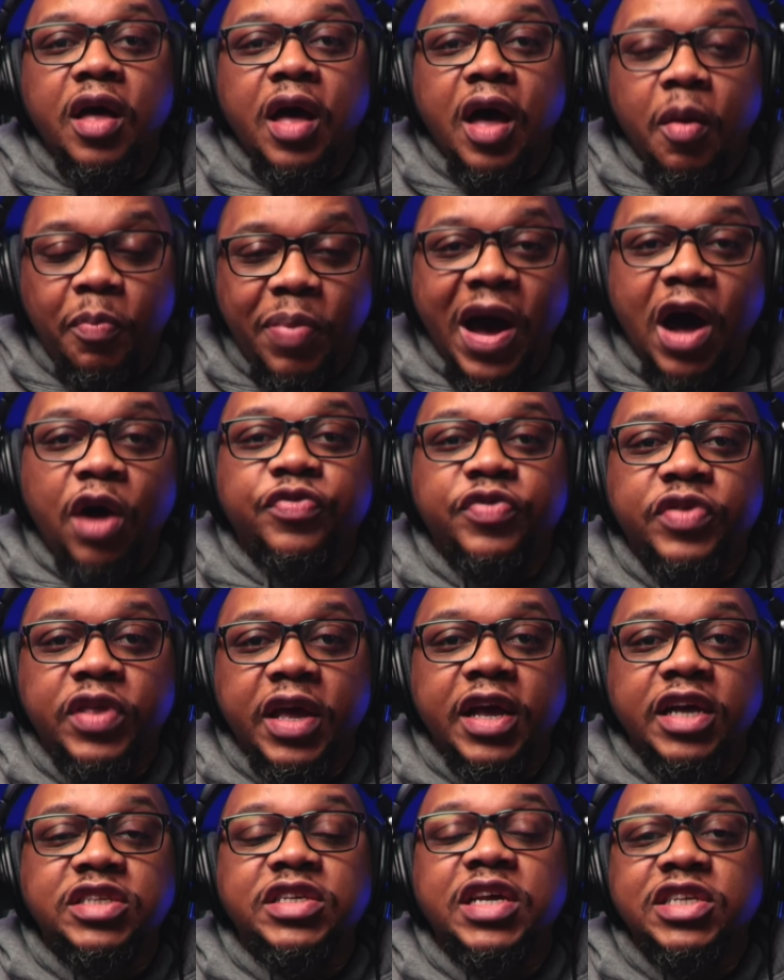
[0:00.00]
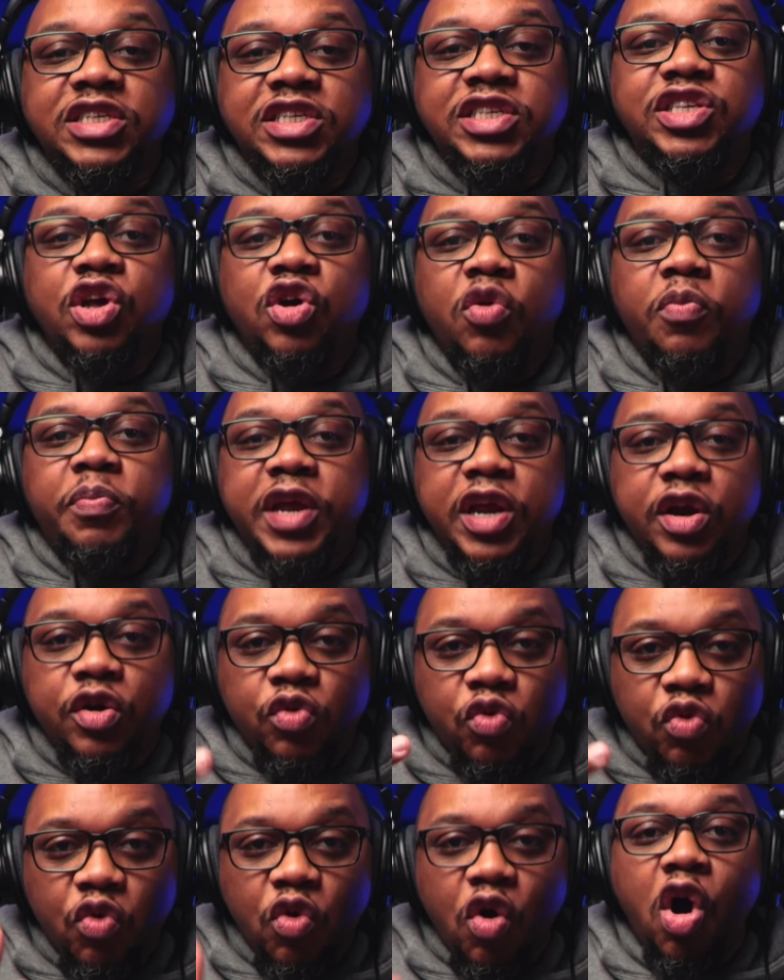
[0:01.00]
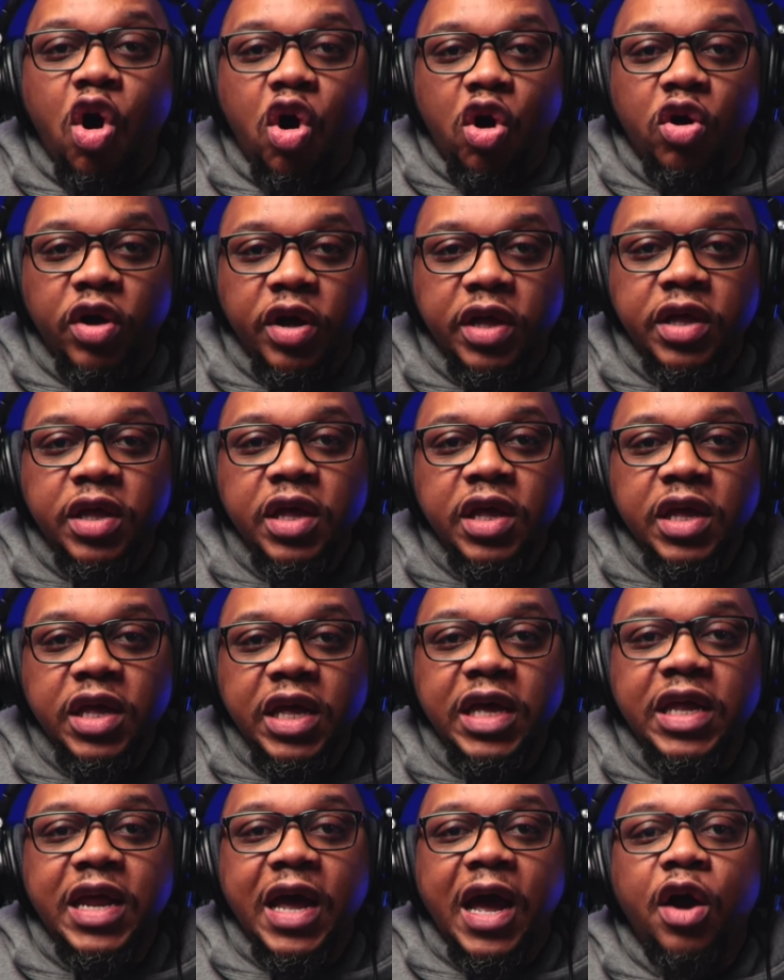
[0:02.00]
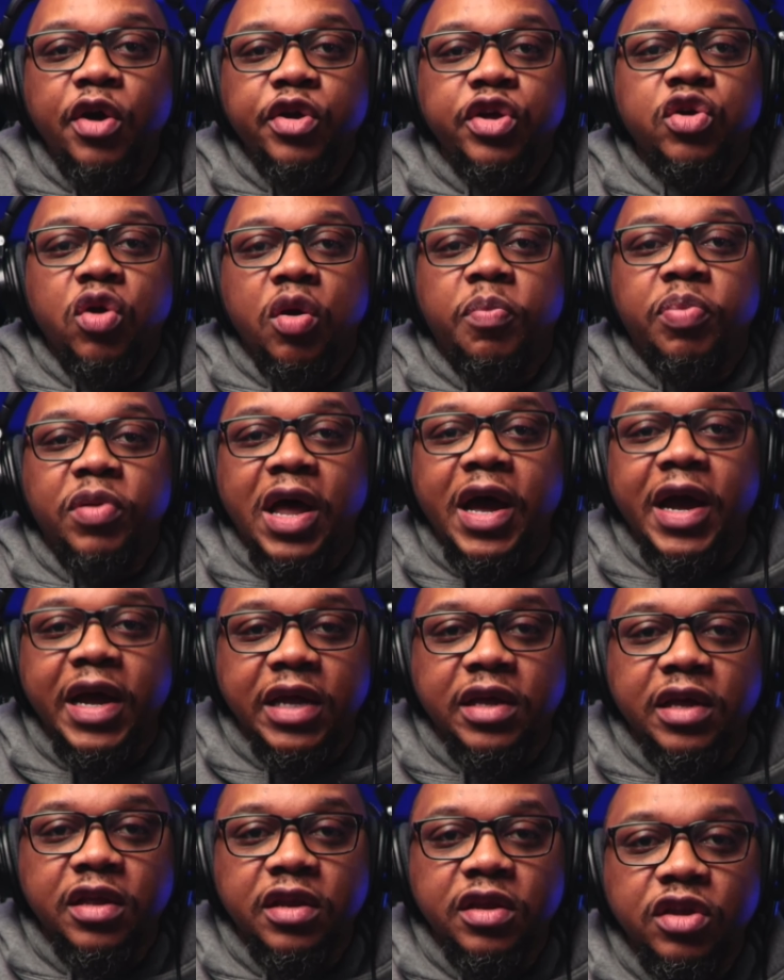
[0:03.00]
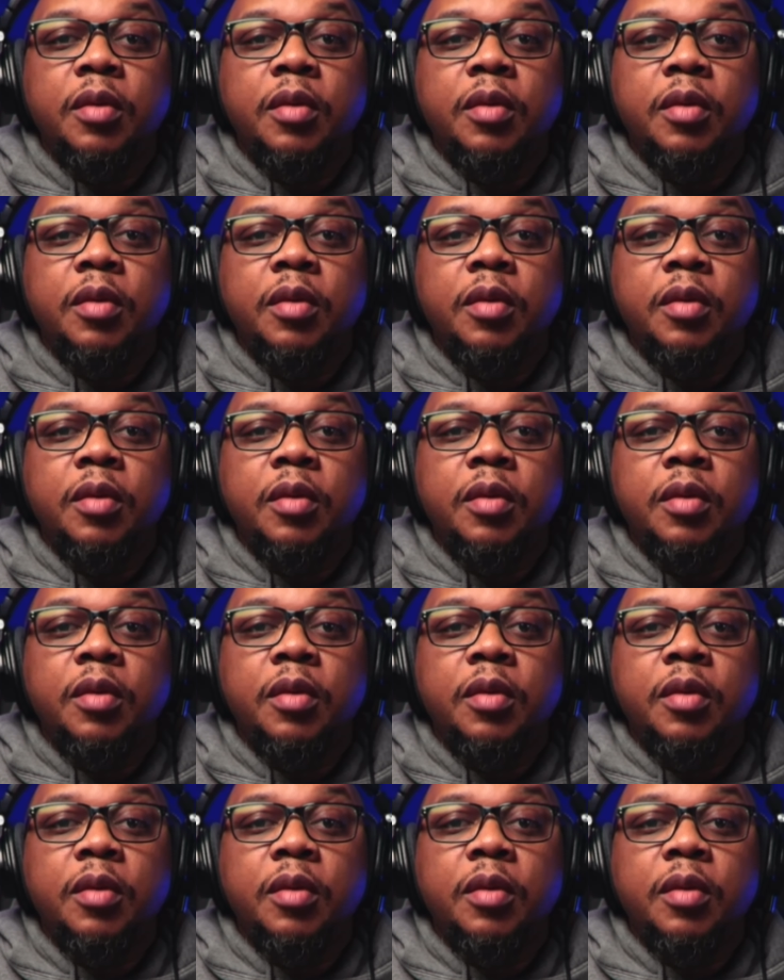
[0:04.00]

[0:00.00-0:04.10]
about things and still be wrong in how you're applying it.